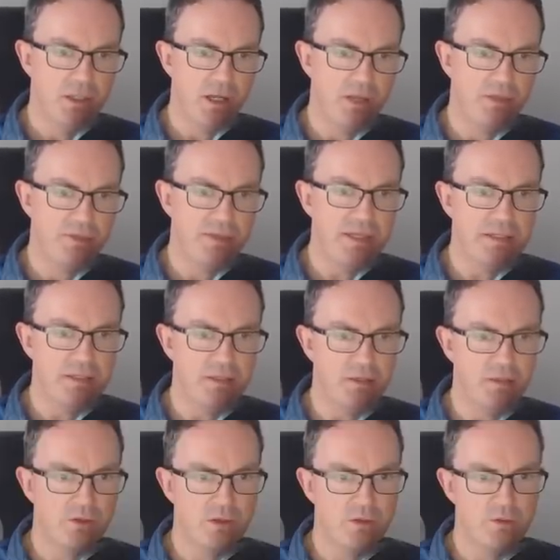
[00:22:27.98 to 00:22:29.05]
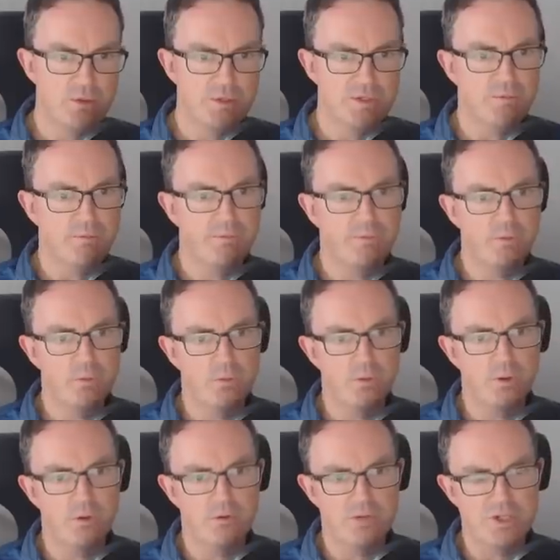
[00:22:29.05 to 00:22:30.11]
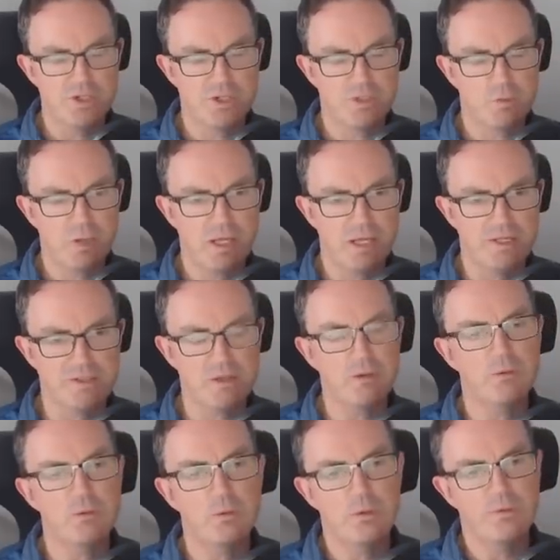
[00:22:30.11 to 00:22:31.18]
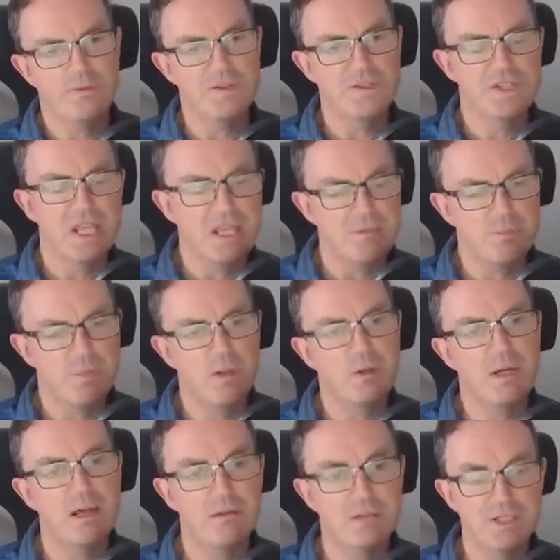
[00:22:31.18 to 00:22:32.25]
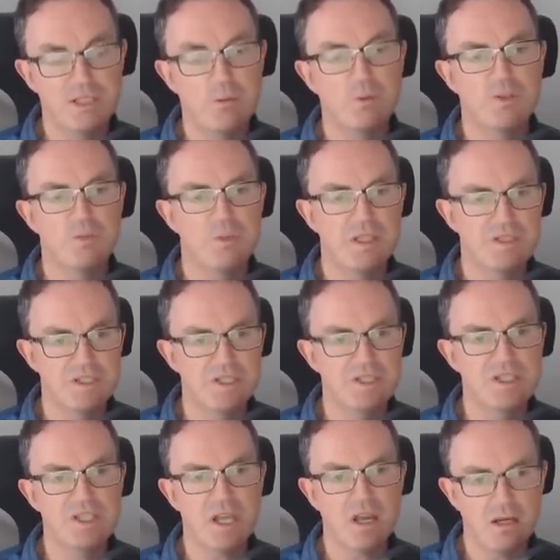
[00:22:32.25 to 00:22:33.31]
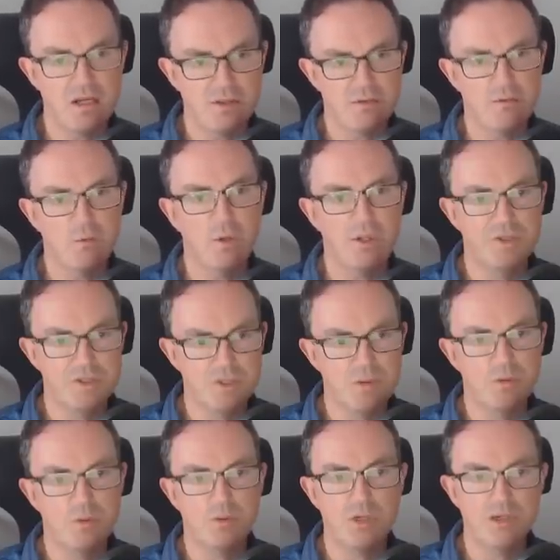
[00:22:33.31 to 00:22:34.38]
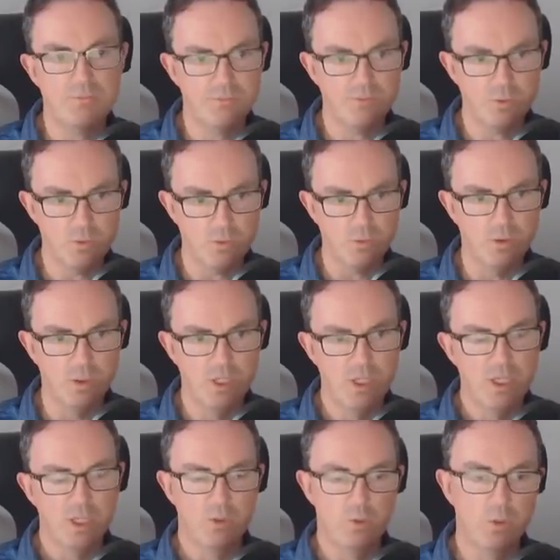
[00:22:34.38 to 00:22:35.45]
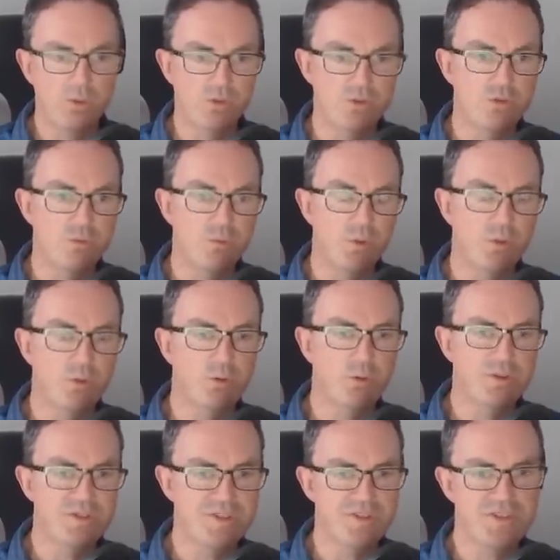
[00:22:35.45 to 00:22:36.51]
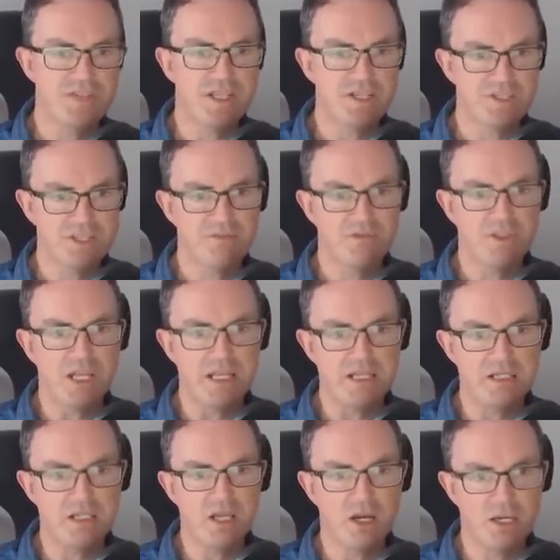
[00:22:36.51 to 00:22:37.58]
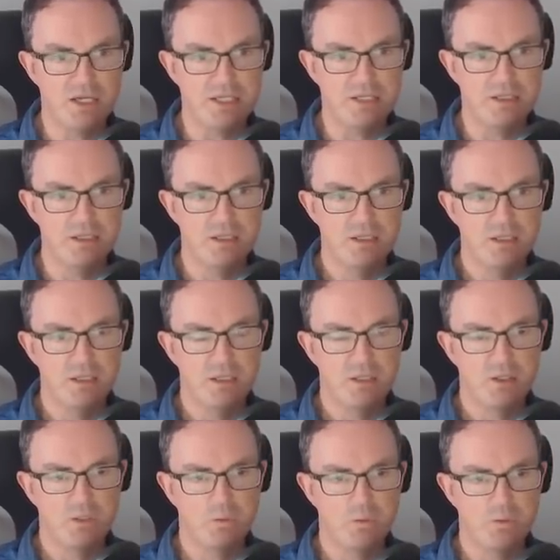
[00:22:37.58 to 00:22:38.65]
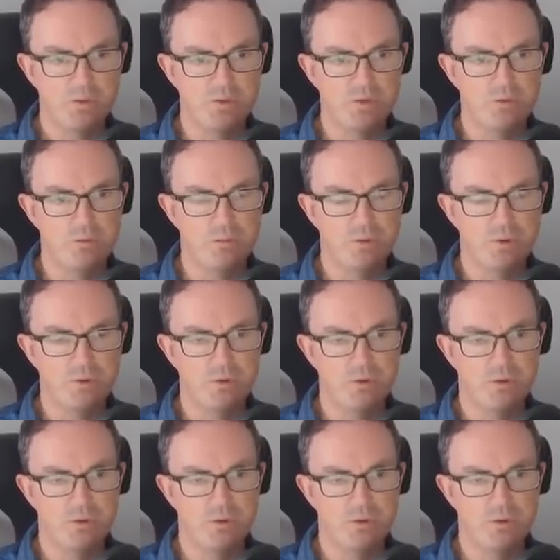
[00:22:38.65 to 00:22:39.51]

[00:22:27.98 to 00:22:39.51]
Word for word: I think those four orange squares are all of the same polarity, which means this is either a 1, 2, 3, 4 quadruple or it's a 6, 7, 8, 9 quadruple.